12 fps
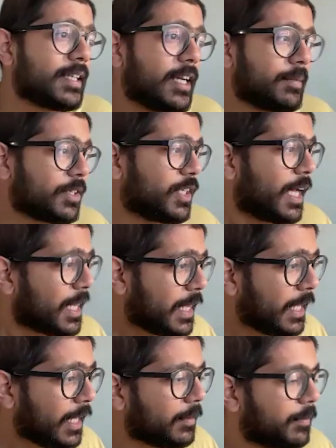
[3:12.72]
great question. I
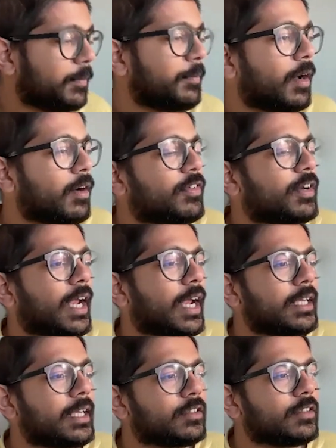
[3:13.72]
think a
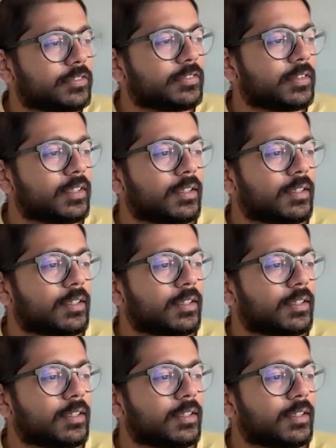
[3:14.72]
variety of